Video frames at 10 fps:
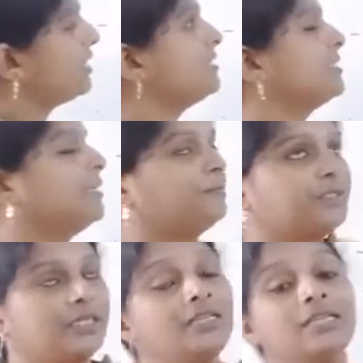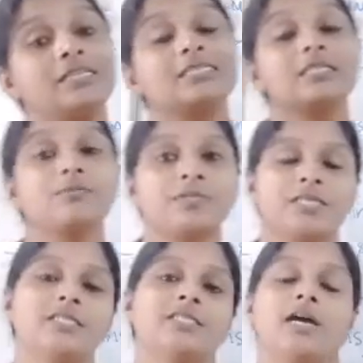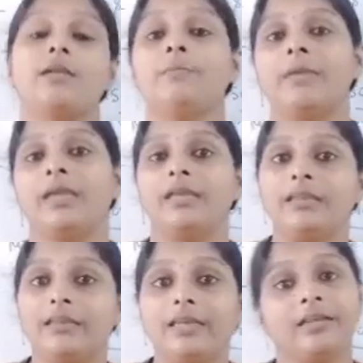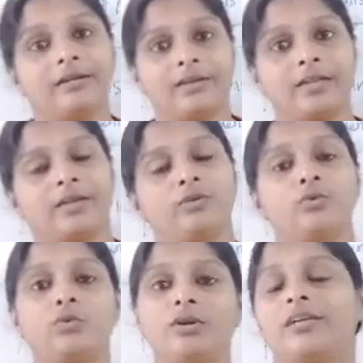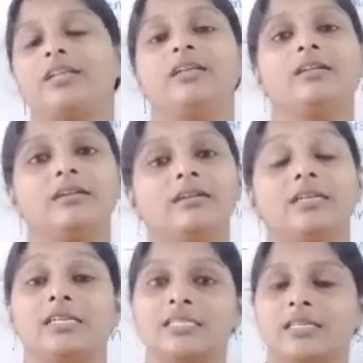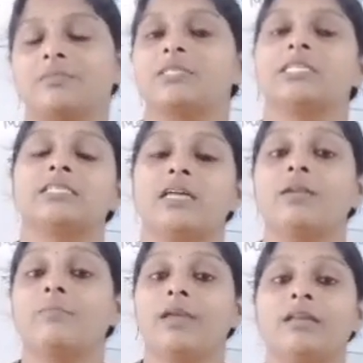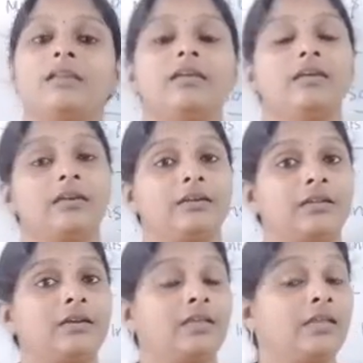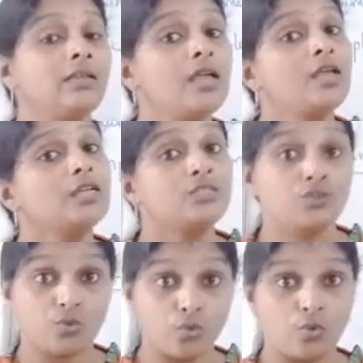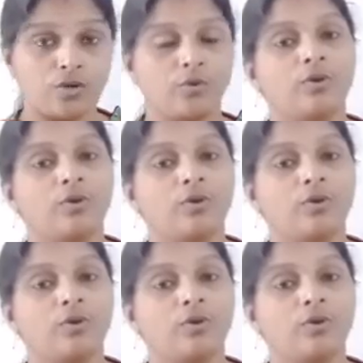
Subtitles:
inscriptions are mainly written, you already learned, inscriptions are mainly written in stone.